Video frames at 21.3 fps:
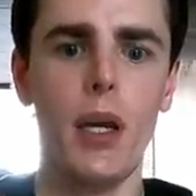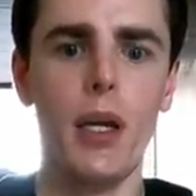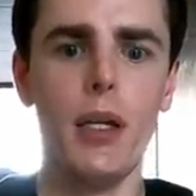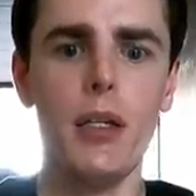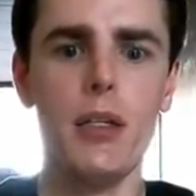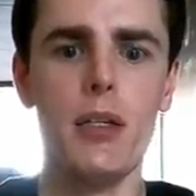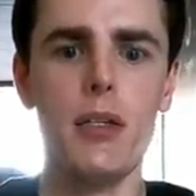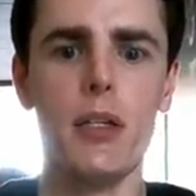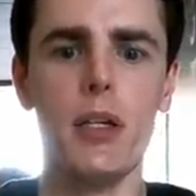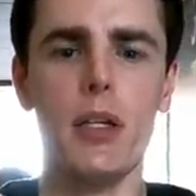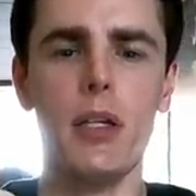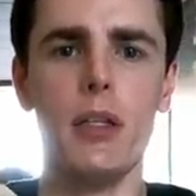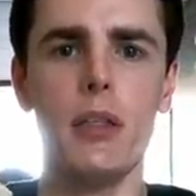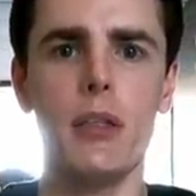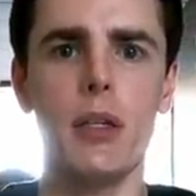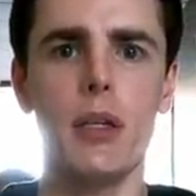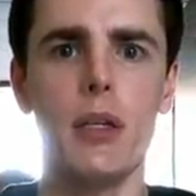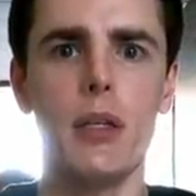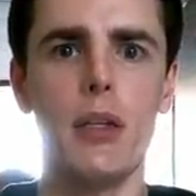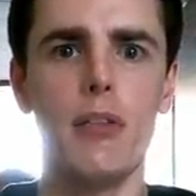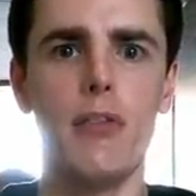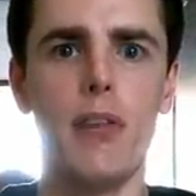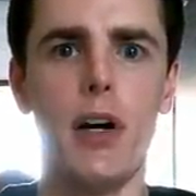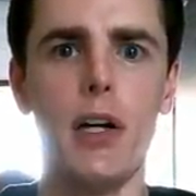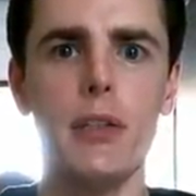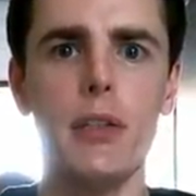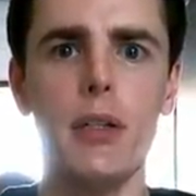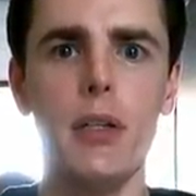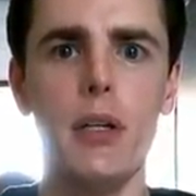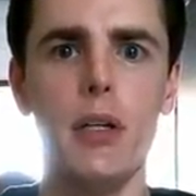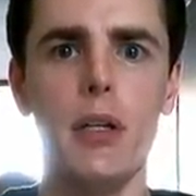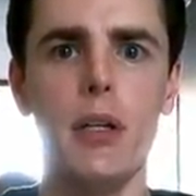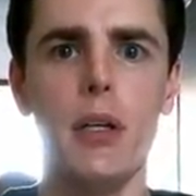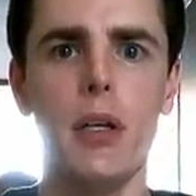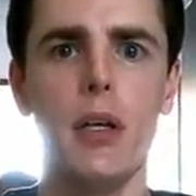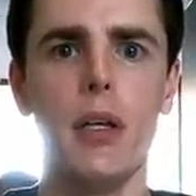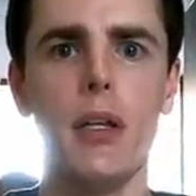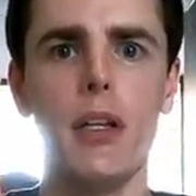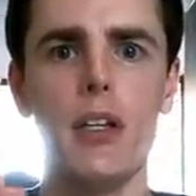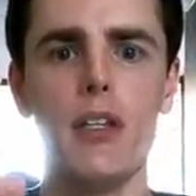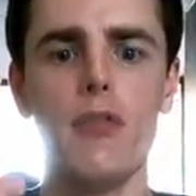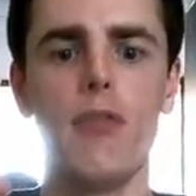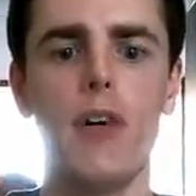Inside, the vada.
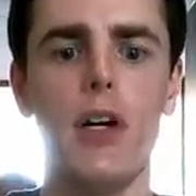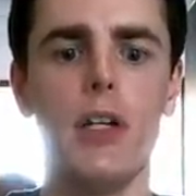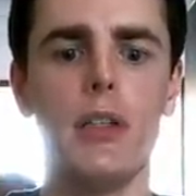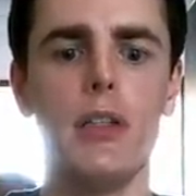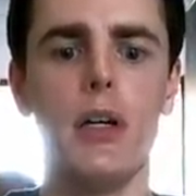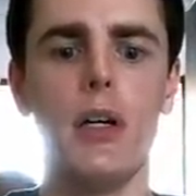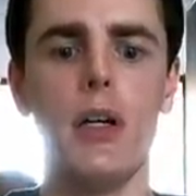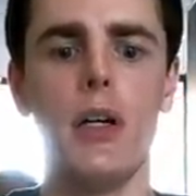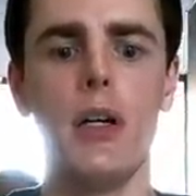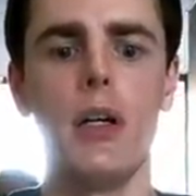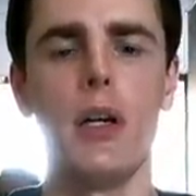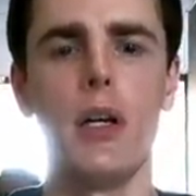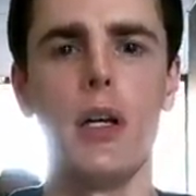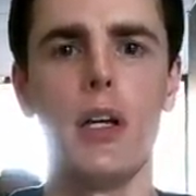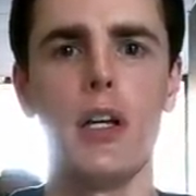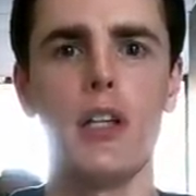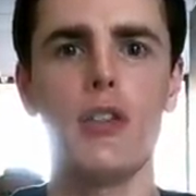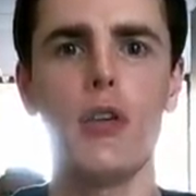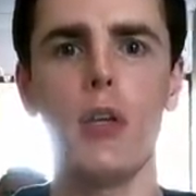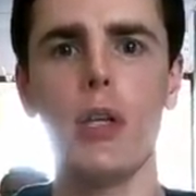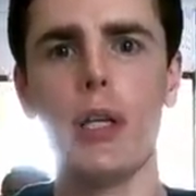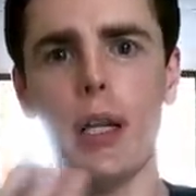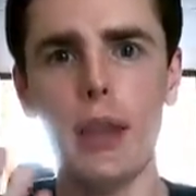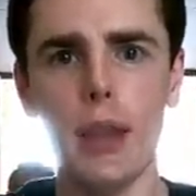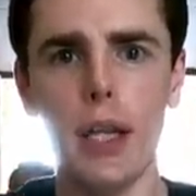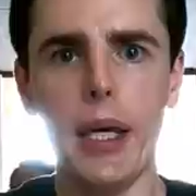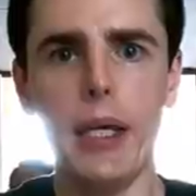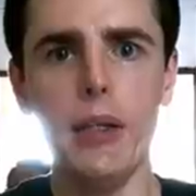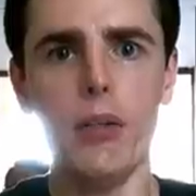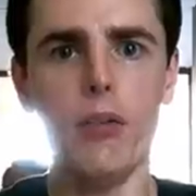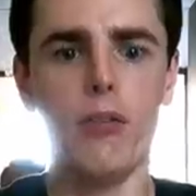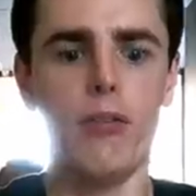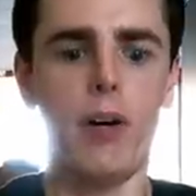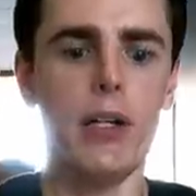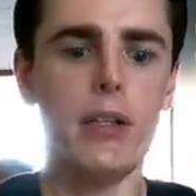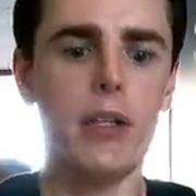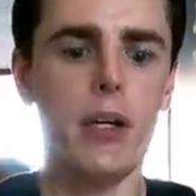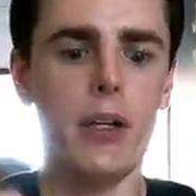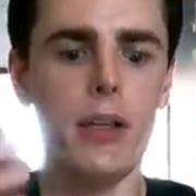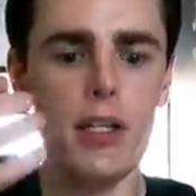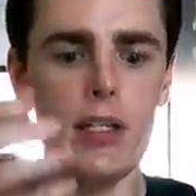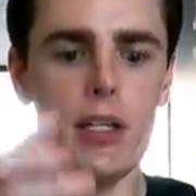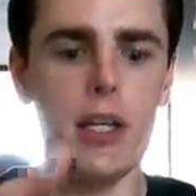This vada, it's not like a lentil
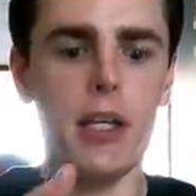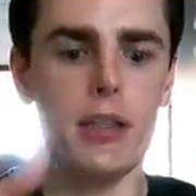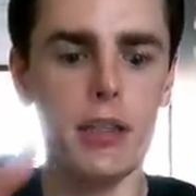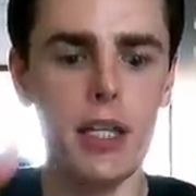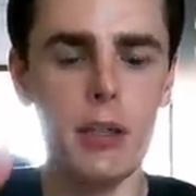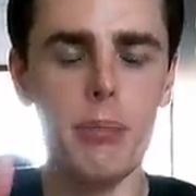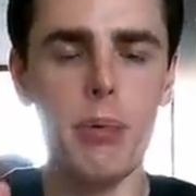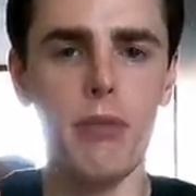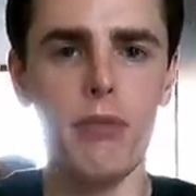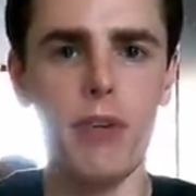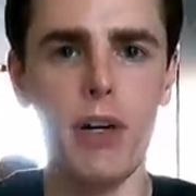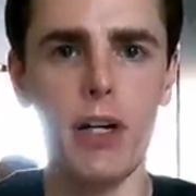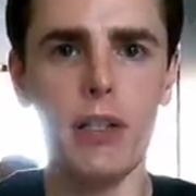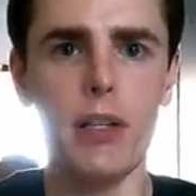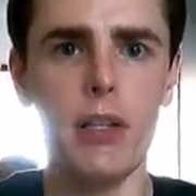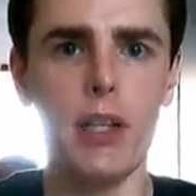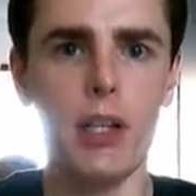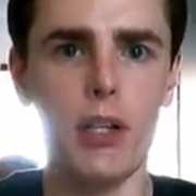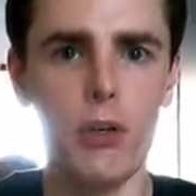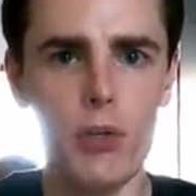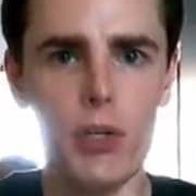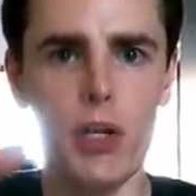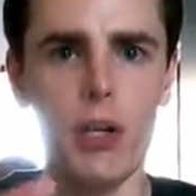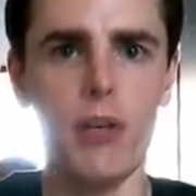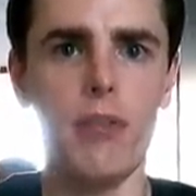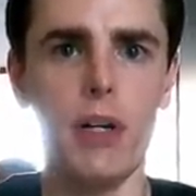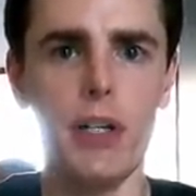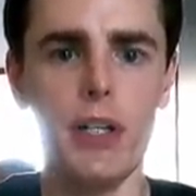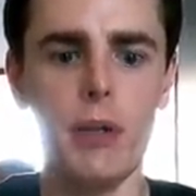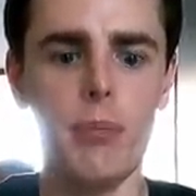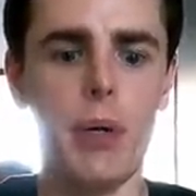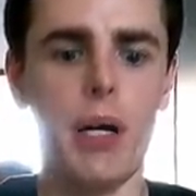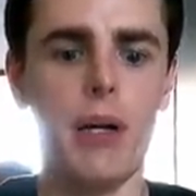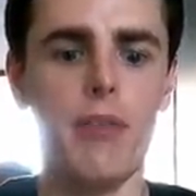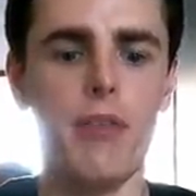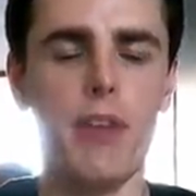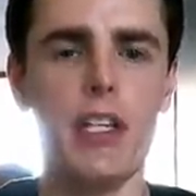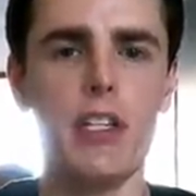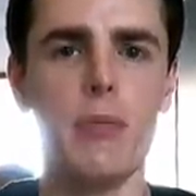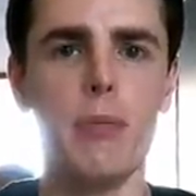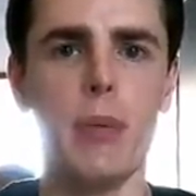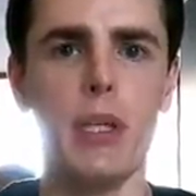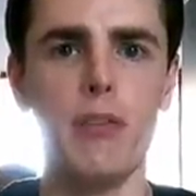vada, this type of vada that goes in a vada pav,
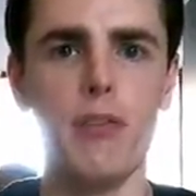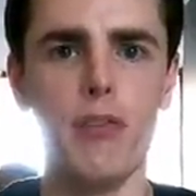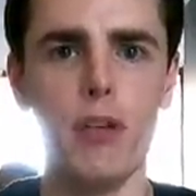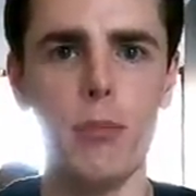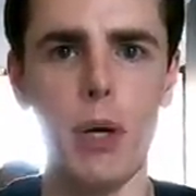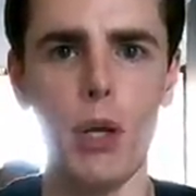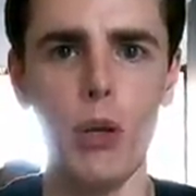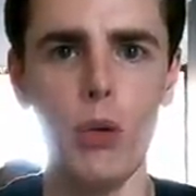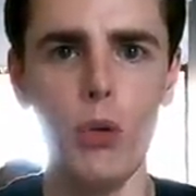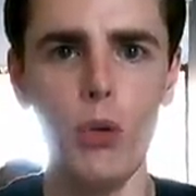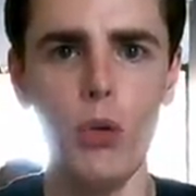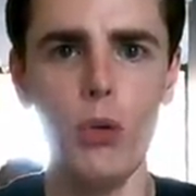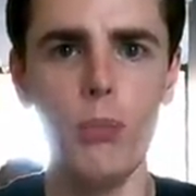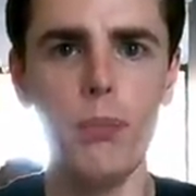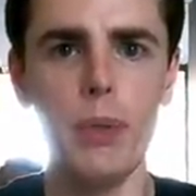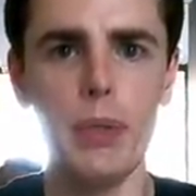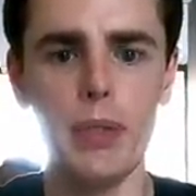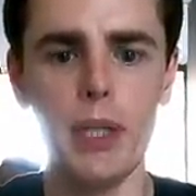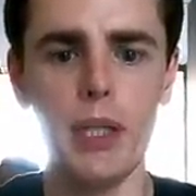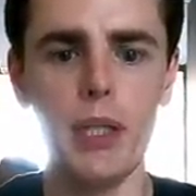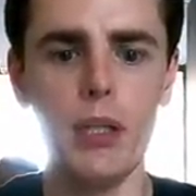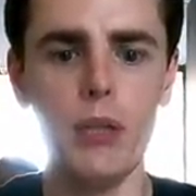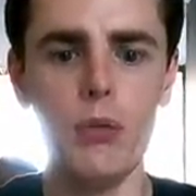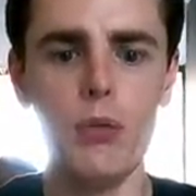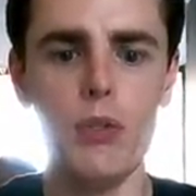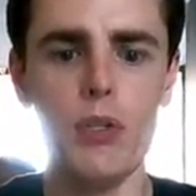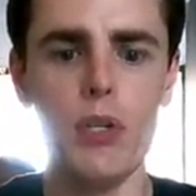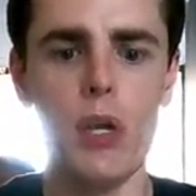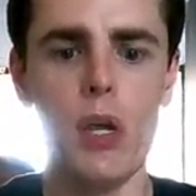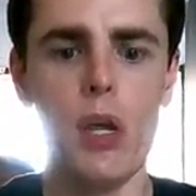that's made from aloo, potatoes.